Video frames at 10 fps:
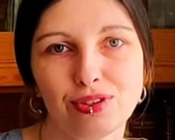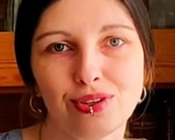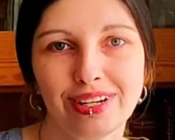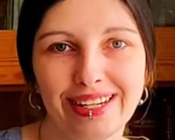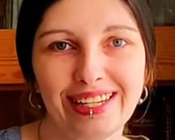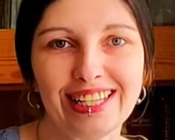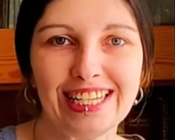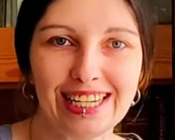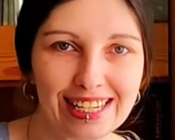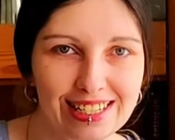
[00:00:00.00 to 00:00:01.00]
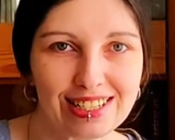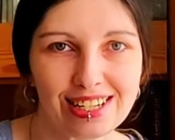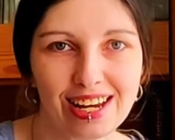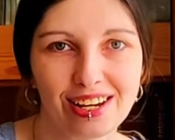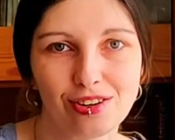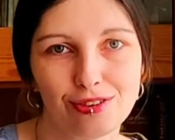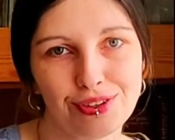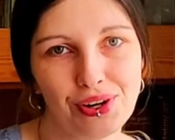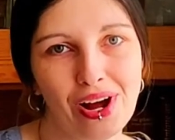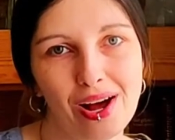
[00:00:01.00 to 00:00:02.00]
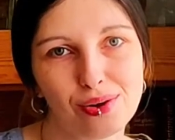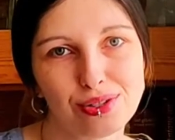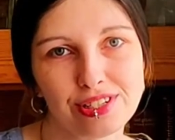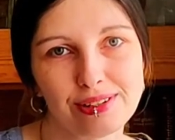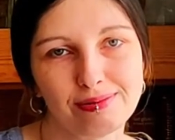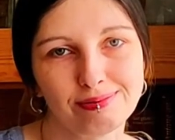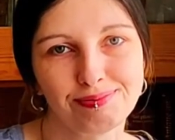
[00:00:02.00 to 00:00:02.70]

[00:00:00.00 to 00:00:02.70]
to clean the inside of our house.